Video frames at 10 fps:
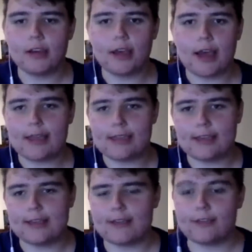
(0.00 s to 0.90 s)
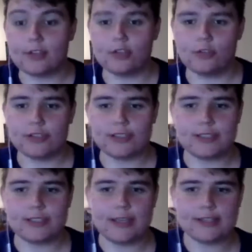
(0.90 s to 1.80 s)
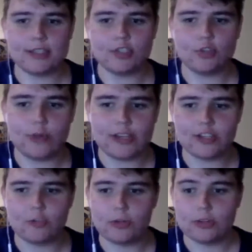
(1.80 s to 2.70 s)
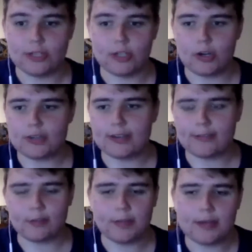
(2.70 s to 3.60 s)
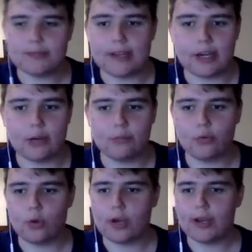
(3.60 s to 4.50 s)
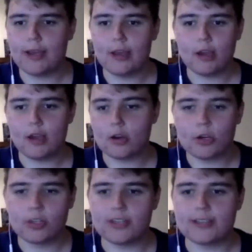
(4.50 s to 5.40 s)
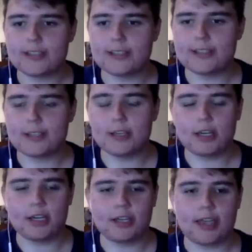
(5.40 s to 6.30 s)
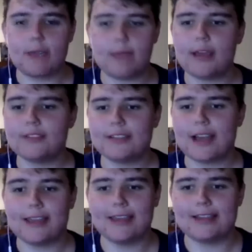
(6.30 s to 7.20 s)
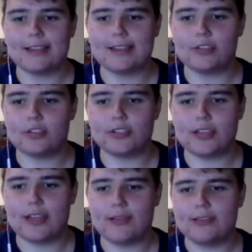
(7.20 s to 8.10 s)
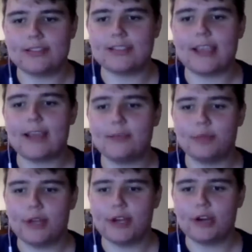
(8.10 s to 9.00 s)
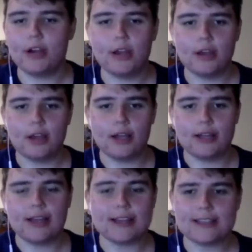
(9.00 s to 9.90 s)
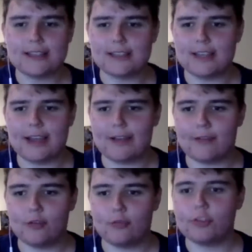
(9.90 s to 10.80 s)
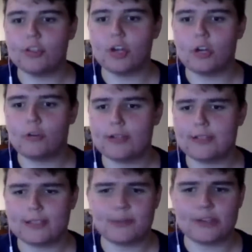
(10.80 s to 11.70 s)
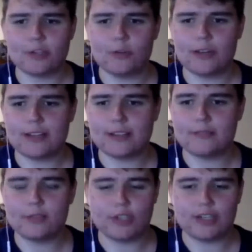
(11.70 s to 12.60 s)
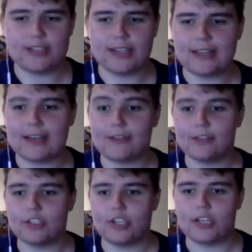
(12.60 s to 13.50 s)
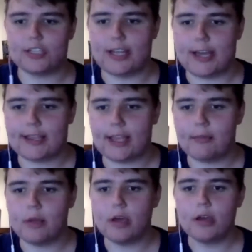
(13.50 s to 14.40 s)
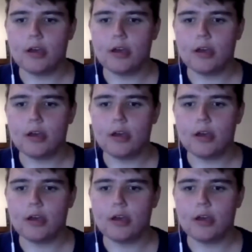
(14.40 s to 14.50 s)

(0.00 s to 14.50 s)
I think definitely you could see a situation where Lingard definitely becomes that number one early in the season. Uh, Cam Davis, is, I think, is a just insane player. Uh, last season, he had a few really long runs, especially one against Virginia Tech. That definitely changed that game.